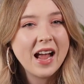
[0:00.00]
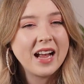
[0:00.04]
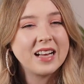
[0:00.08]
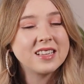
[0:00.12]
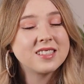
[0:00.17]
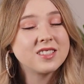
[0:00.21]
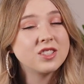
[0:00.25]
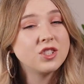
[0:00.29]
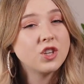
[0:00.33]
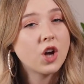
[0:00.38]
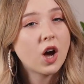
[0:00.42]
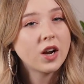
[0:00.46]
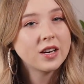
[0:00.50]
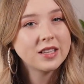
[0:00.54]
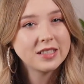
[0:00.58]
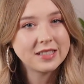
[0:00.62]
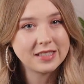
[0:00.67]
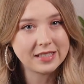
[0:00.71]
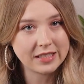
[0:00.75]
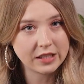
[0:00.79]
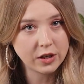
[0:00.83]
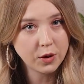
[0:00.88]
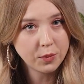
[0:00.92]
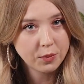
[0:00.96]
It's not
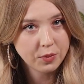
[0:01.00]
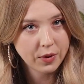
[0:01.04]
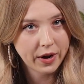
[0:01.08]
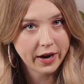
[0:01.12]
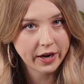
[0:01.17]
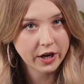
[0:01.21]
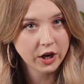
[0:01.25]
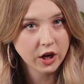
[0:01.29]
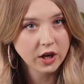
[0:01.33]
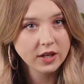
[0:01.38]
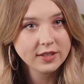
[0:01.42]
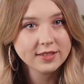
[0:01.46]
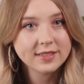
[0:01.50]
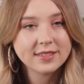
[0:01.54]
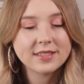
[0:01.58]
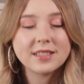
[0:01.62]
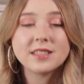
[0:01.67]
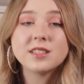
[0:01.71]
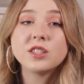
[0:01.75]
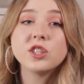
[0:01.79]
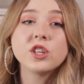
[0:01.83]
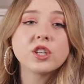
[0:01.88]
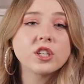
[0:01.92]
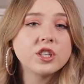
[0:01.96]
a deal breaker
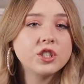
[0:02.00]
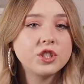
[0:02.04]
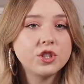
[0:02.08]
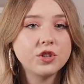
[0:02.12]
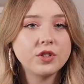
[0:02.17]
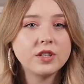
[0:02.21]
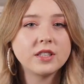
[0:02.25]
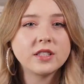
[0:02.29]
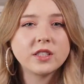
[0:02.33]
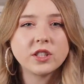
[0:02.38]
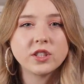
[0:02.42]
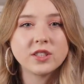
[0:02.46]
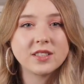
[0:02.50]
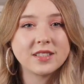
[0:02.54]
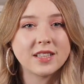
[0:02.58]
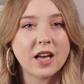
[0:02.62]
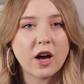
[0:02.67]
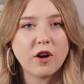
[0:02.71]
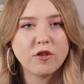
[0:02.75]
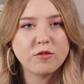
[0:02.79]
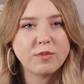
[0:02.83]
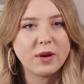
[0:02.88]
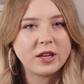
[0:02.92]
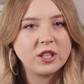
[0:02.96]
since you can do this
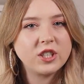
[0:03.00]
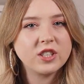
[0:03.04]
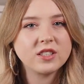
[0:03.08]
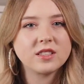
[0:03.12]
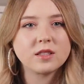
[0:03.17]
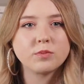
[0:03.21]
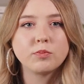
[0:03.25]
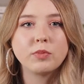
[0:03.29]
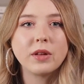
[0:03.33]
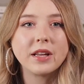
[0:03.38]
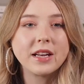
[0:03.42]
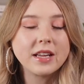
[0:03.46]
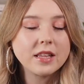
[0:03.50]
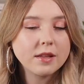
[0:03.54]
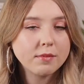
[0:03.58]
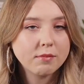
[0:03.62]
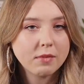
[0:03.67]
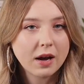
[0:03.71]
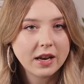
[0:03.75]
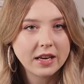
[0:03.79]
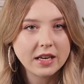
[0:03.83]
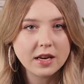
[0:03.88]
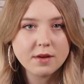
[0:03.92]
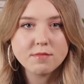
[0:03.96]
yourself by just splitting the
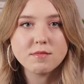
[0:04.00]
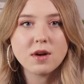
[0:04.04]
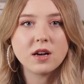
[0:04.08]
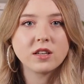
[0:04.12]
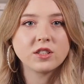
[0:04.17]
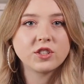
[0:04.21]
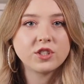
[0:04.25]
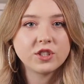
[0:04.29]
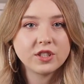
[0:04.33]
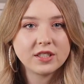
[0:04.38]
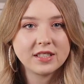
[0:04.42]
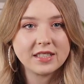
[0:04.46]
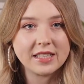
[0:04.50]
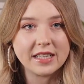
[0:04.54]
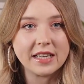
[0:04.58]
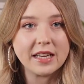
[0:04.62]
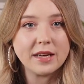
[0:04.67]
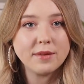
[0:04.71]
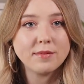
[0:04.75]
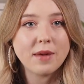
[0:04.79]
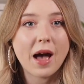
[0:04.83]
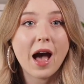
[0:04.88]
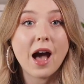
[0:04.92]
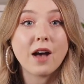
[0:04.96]
money amongst your
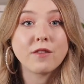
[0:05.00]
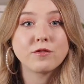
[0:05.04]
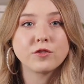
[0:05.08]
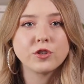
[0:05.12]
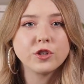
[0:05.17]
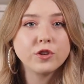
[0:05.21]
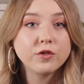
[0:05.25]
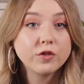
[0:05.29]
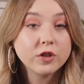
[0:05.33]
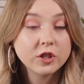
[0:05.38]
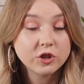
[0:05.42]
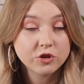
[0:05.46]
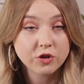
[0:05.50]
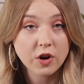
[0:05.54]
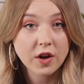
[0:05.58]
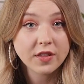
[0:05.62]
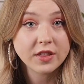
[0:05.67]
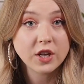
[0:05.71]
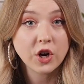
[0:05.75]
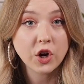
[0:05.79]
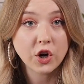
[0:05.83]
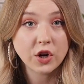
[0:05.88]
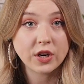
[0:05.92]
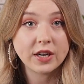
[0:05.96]
team after you've
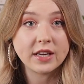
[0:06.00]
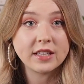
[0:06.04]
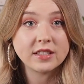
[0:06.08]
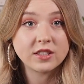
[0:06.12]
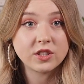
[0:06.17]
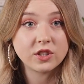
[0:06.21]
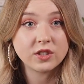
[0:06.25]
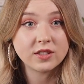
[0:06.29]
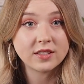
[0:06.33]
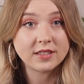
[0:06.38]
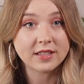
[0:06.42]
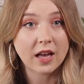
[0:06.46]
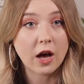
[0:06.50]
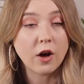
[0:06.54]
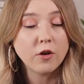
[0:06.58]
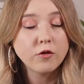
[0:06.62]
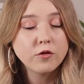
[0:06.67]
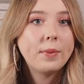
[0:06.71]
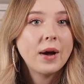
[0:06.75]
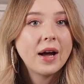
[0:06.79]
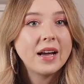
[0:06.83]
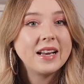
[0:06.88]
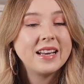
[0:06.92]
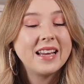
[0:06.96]
withdrawn the earnings
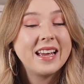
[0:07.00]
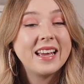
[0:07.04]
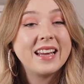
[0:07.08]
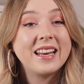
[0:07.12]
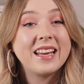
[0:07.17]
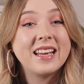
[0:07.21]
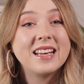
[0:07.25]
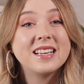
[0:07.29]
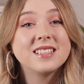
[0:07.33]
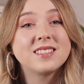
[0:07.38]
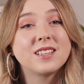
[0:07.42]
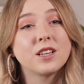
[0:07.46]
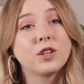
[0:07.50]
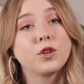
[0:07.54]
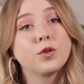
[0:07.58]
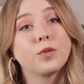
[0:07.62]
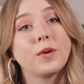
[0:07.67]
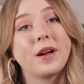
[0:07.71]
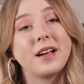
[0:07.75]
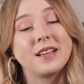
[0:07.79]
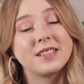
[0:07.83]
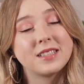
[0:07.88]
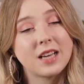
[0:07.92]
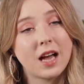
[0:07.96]
yourself, but it is a
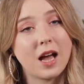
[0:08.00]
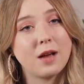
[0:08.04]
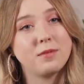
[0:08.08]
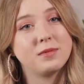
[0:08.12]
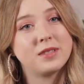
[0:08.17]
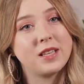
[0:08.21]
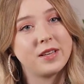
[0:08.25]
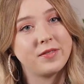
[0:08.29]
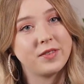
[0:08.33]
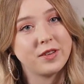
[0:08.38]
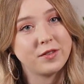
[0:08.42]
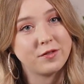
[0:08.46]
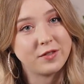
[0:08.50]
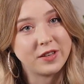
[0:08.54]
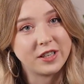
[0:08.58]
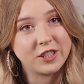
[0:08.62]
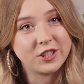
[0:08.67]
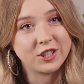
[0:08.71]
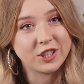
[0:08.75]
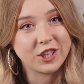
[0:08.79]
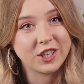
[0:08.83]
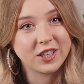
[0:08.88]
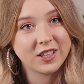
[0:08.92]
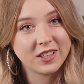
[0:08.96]
great time-saving
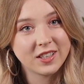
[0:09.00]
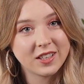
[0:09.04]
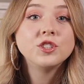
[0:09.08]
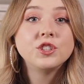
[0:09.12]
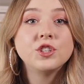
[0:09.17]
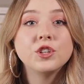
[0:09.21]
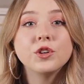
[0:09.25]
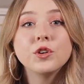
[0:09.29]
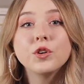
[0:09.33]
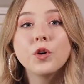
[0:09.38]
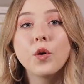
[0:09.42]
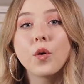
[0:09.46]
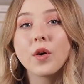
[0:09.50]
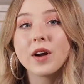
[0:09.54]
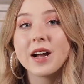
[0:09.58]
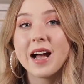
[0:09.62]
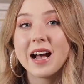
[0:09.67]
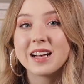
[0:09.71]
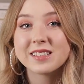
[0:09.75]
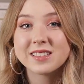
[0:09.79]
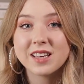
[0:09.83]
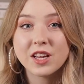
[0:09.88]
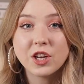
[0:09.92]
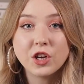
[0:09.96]
feature. TuneCore
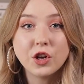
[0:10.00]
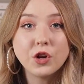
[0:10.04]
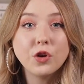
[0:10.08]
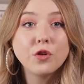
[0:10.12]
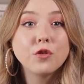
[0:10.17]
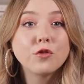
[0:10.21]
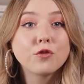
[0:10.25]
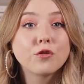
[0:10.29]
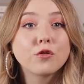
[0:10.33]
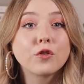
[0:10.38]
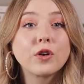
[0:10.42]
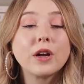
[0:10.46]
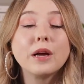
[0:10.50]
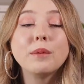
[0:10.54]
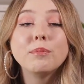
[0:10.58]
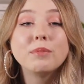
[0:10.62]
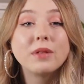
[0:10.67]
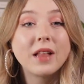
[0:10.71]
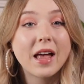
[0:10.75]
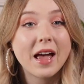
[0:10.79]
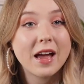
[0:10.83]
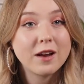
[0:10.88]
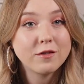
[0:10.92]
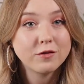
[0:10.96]
has a new free
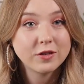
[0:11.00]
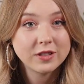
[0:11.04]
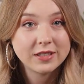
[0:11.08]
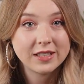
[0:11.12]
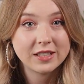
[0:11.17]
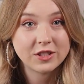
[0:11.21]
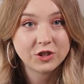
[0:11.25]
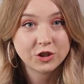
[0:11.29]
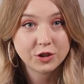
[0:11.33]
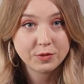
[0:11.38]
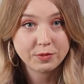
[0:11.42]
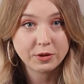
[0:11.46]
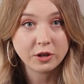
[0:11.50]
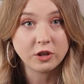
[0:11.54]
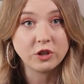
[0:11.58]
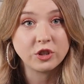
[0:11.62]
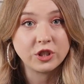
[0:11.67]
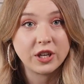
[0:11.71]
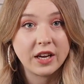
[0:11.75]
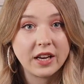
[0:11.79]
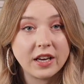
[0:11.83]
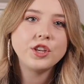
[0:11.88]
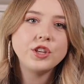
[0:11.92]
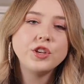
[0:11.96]
plan for
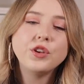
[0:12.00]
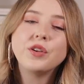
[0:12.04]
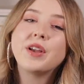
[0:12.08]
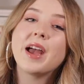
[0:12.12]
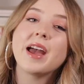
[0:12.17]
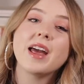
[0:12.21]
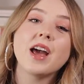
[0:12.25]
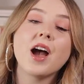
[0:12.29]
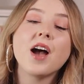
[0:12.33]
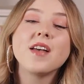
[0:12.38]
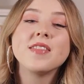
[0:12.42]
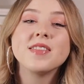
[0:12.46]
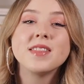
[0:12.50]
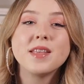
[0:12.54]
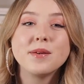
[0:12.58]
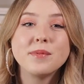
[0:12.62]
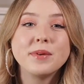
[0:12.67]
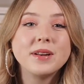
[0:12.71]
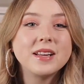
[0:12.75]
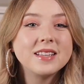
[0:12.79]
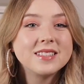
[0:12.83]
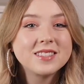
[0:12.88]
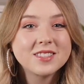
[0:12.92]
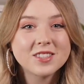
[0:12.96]
distribution. You get
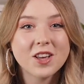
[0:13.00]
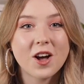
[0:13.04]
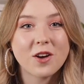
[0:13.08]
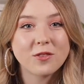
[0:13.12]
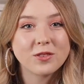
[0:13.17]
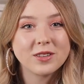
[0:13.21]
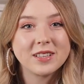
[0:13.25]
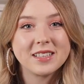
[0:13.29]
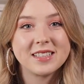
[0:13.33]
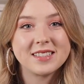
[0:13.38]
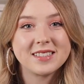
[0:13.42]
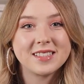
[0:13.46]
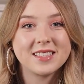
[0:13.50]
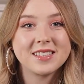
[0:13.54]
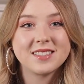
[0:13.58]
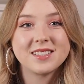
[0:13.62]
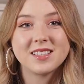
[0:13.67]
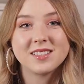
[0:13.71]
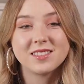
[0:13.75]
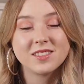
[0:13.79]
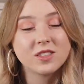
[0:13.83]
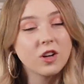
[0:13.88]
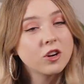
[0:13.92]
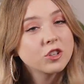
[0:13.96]
unlimited song releases
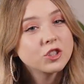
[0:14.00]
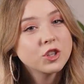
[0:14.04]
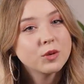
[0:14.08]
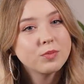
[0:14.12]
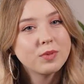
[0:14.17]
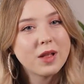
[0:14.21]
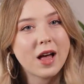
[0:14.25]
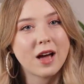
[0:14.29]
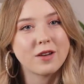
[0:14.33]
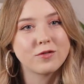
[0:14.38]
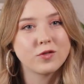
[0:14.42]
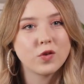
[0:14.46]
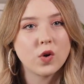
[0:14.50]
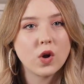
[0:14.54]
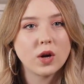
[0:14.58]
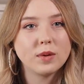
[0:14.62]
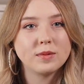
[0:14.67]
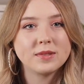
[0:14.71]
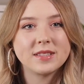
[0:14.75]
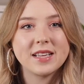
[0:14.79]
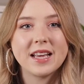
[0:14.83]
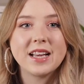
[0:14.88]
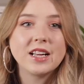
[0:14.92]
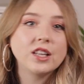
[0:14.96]
to social
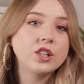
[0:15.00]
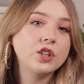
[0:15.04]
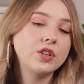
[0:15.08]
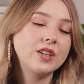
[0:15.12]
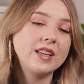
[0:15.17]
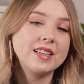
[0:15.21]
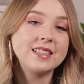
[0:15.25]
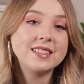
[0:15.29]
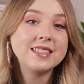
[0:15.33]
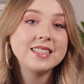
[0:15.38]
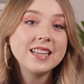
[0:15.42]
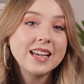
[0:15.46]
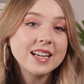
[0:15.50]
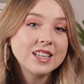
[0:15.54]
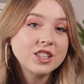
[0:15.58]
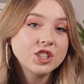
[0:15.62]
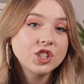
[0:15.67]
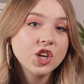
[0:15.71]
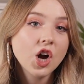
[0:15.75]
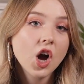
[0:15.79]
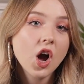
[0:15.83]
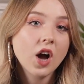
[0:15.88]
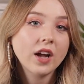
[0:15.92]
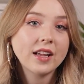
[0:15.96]
platforms including
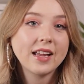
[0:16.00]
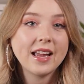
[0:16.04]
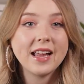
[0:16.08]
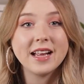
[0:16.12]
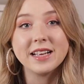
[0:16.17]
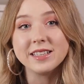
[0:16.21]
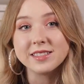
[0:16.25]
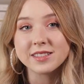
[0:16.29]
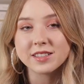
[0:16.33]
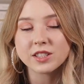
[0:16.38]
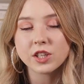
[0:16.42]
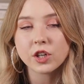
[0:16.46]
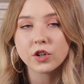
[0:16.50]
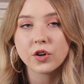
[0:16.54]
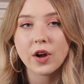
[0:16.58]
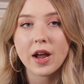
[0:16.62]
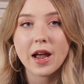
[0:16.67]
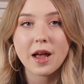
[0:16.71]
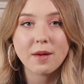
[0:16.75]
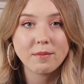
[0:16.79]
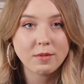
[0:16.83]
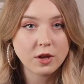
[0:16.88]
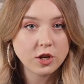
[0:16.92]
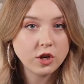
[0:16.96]
TikTok,
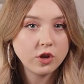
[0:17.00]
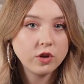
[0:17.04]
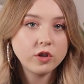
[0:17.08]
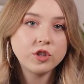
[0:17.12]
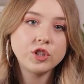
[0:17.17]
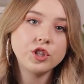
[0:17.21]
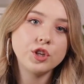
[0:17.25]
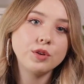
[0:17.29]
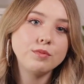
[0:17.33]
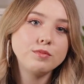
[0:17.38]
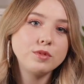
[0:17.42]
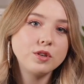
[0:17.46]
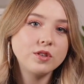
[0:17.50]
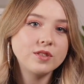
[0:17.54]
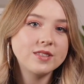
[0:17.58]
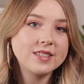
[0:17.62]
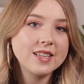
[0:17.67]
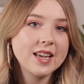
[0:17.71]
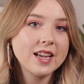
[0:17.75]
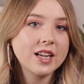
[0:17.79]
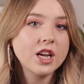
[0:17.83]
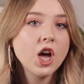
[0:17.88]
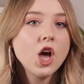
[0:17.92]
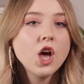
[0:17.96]
Instagram, YouTube
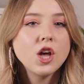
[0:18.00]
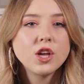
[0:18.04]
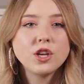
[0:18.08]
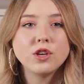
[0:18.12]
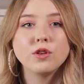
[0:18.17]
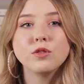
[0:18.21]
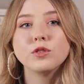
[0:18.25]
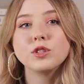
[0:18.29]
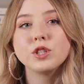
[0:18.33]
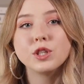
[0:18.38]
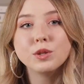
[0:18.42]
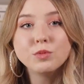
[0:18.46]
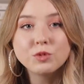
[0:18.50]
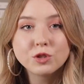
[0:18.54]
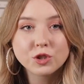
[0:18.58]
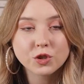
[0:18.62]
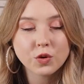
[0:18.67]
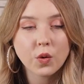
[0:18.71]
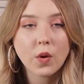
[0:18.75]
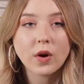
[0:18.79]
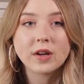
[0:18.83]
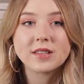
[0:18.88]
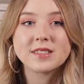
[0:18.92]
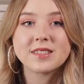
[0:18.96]
Music, YouTube
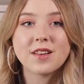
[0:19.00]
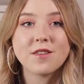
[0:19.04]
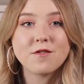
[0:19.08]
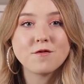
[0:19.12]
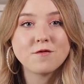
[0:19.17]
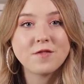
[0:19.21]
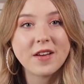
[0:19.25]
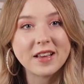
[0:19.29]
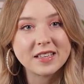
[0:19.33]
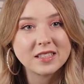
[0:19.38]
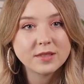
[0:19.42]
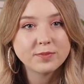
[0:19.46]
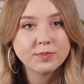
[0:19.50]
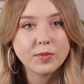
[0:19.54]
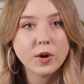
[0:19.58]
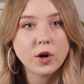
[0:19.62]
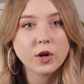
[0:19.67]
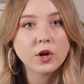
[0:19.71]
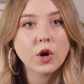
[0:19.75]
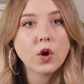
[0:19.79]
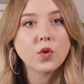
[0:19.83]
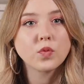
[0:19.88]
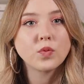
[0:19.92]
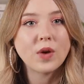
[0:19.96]
Shorts,
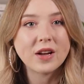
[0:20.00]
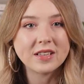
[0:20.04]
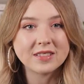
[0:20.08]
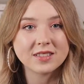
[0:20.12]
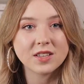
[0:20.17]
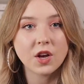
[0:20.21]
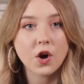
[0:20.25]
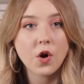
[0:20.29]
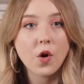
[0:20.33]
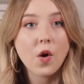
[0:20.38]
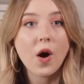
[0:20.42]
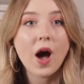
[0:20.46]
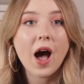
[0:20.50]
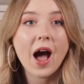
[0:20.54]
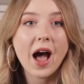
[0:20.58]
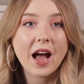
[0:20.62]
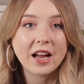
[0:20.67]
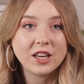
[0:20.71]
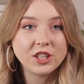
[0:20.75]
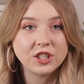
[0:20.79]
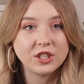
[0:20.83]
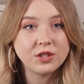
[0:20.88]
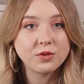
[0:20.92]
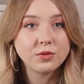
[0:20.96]
Facebook, Resso,
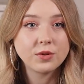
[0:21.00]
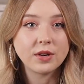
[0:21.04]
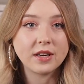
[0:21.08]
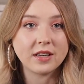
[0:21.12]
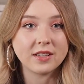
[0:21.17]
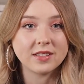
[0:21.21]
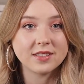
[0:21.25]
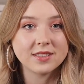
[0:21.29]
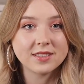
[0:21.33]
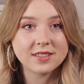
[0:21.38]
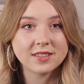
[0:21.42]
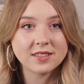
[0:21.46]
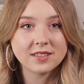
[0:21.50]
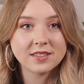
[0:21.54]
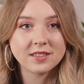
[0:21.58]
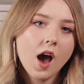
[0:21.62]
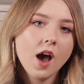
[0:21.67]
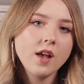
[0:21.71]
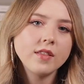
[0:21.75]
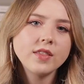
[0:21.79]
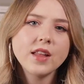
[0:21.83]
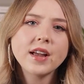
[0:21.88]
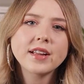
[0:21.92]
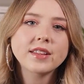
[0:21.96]
IG Reels.
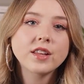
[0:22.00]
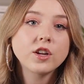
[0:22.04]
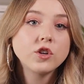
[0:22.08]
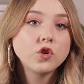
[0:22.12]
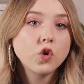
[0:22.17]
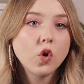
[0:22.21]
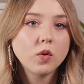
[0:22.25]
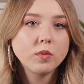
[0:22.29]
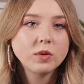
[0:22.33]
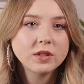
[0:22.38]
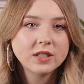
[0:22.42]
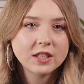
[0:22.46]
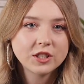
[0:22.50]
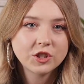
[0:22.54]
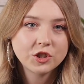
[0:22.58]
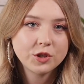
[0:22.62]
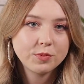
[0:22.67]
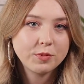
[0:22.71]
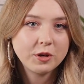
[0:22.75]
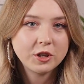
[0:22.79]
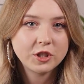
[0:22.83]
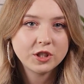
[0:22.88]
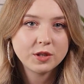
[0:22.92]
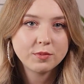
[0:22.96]
Unlike their normal
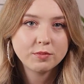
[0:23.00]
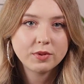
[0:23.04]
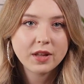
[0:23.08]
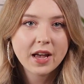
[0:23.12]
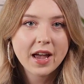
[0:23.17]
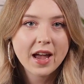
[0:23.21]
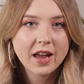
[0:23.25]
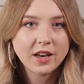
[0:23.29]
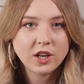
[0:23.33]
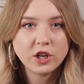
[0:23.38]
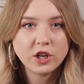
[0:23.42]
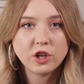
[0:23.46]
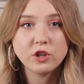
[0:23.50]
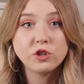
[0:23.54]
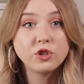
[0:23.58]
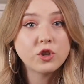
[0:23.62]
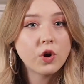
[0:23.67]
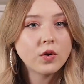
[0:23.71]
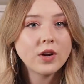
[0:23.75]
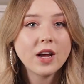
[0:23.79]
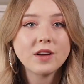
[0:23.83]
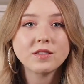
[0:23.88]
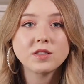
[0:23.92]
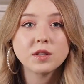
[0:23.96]
distribution plan, you
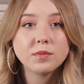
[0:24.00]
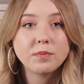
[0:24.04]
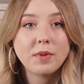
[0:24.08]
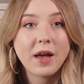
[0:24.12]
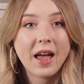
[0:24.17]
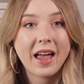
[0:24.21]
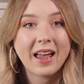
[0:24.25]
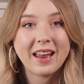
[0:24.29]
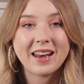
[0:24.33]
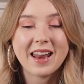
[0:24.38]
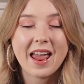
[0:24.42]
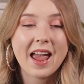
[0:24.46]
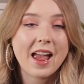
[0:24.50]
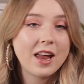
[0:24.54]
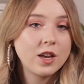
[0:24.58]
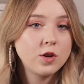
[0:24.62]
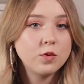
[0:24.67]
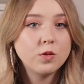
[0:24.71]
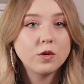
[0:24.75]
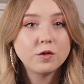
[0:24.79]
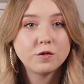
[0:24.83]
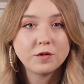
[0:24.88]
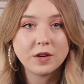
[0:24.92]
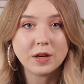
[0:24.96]
don't have to pay an
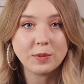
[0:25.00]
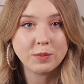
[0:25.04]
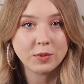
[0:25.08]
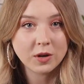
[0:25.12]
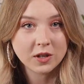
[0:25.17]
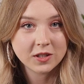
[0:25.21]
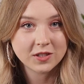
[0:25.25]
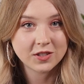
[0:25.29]
annual fee per